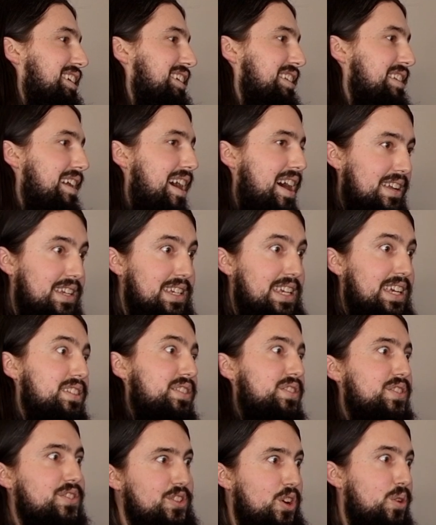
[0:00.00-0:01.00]
not
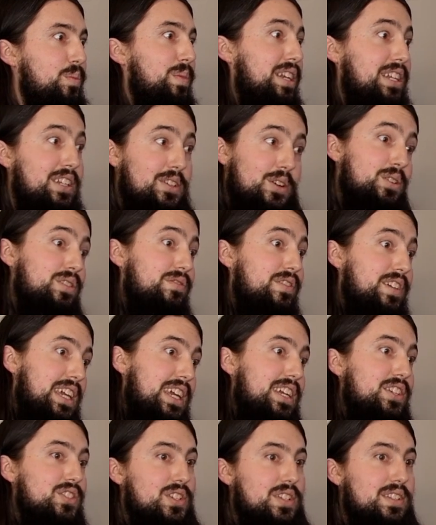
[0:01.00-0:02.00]
get so many
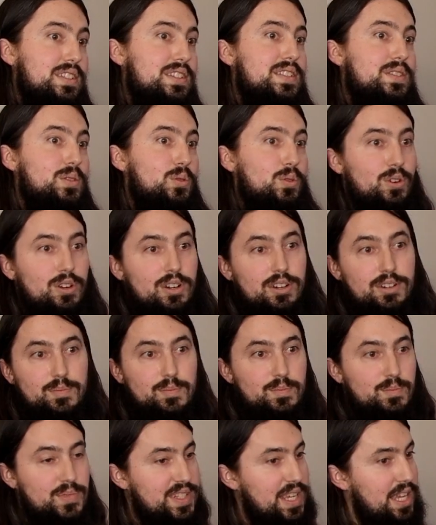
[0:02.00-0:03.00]
notifications,
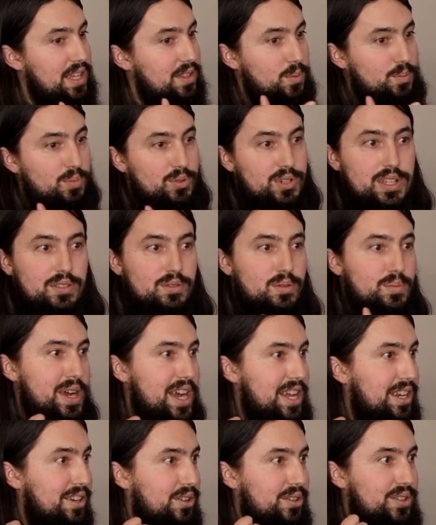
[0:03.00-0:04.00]
or say the breathe
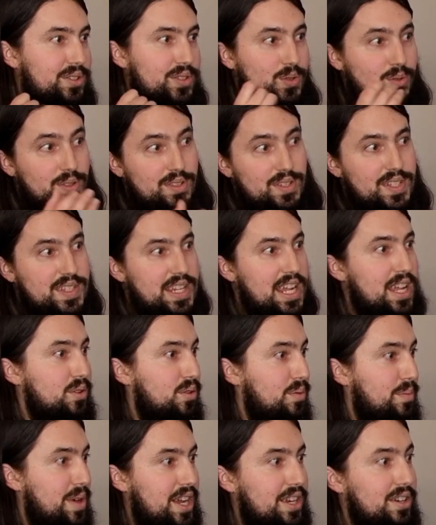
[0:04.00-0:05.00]
reminders or the stand
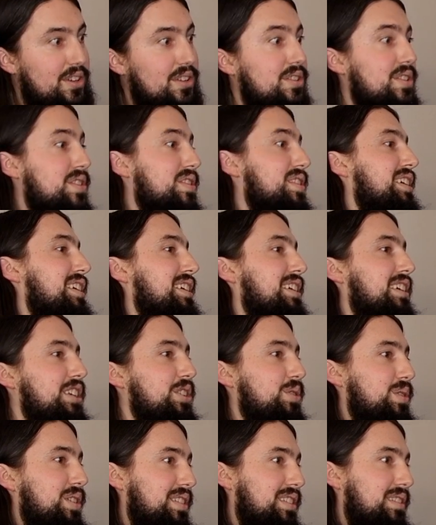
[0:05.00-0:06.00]
reminders,
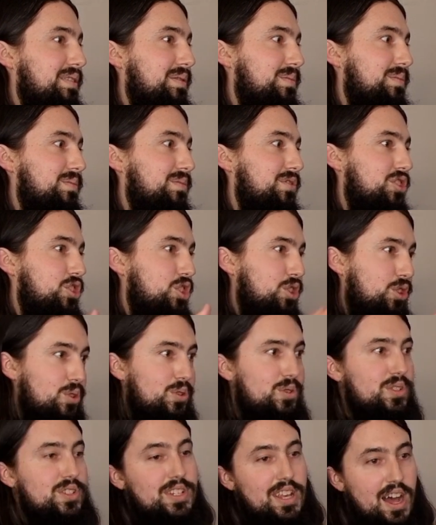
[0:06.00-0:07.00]
you can
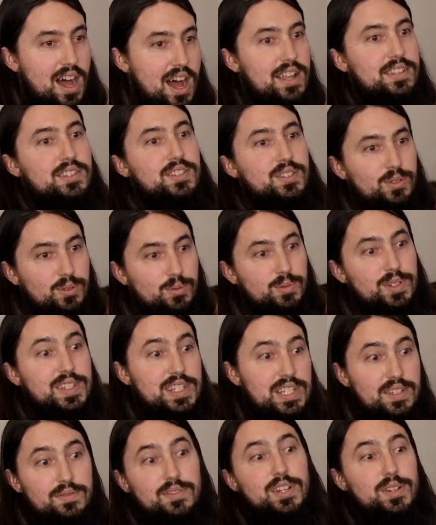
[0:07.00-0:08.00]
choose not to
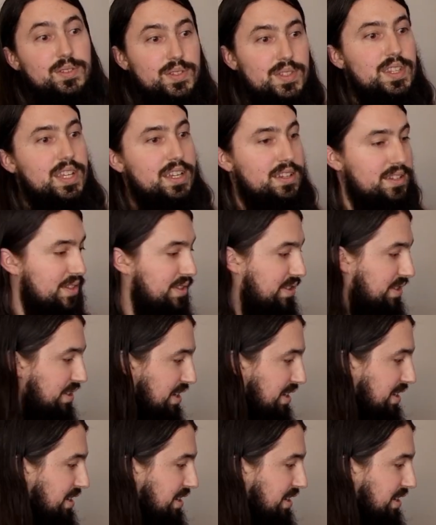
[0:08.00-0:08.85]
receive those things.